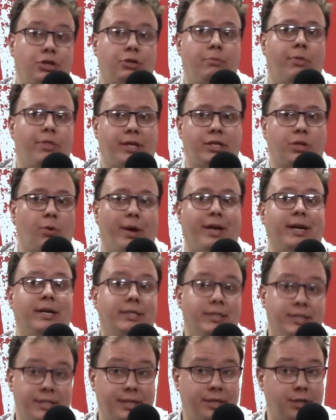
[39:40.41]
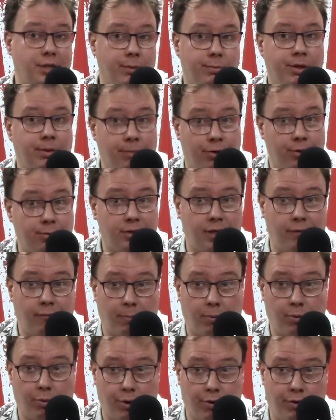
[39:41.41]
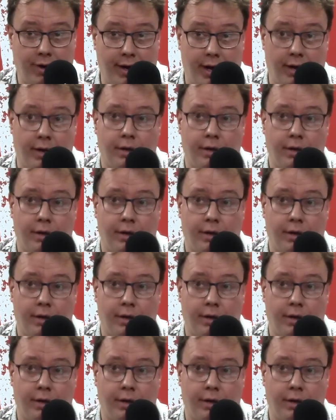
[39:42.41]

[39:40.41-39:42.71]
something that's quite consistent with him through his Liverpool career.